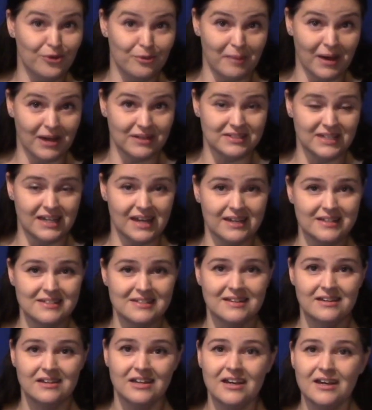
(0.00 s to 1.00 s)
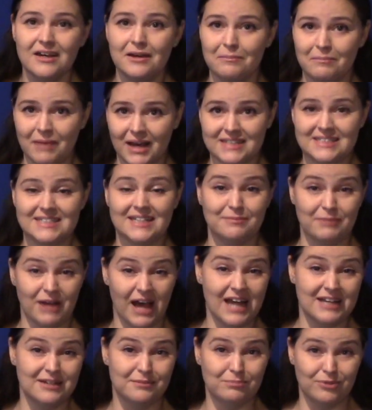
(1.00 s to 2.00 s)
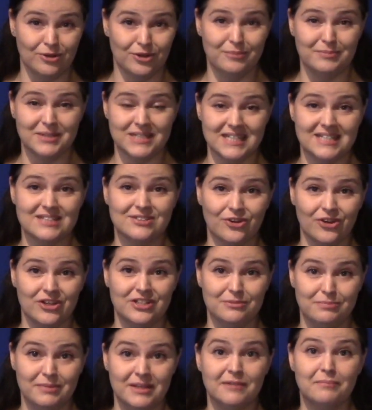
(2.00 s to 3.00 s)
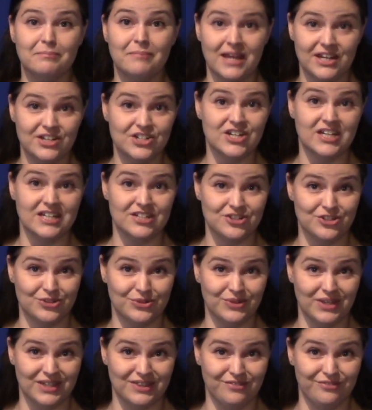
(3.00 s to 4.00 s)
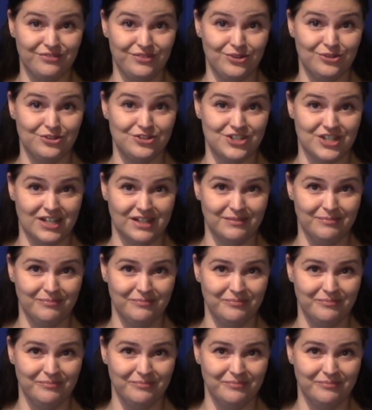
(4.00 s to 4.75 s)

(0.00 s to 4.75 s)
about yet, but unemployment is going to be a major issue in the future.